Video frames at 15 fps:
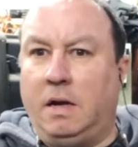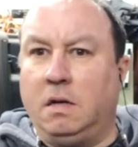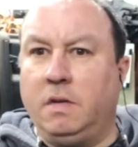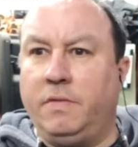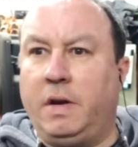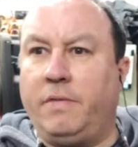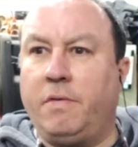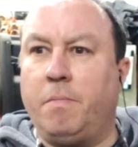
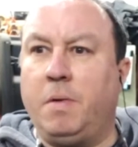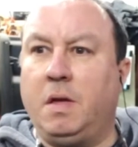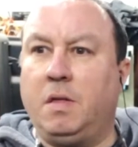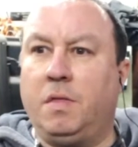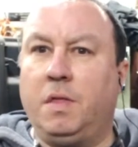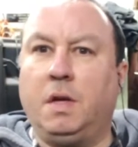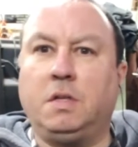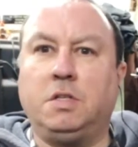even have a big
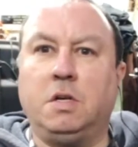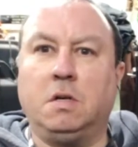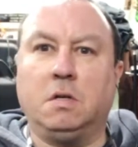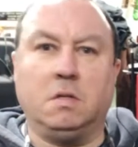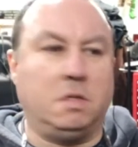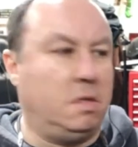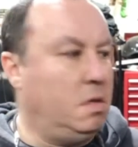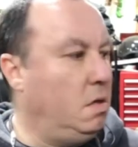thick chunk of
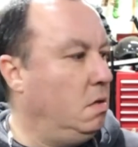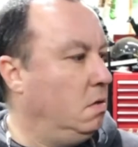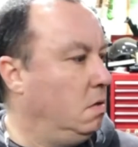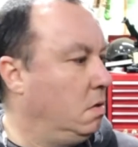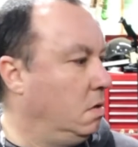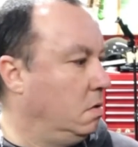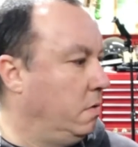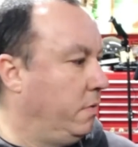steel,
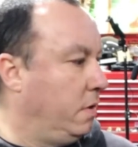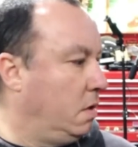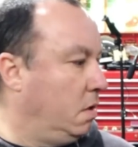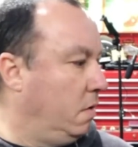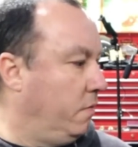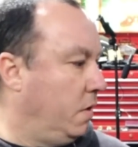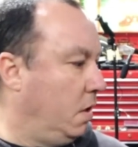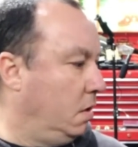because
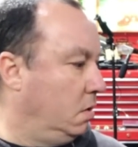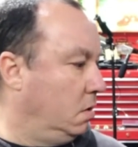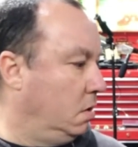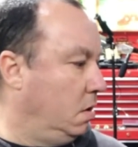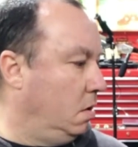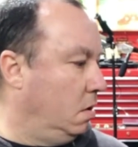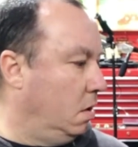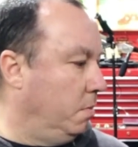if I had
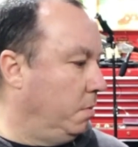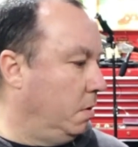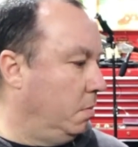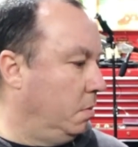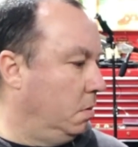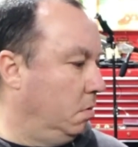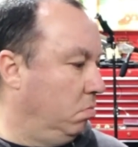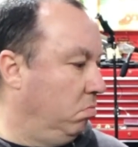steel, I'd be able
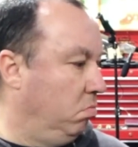to,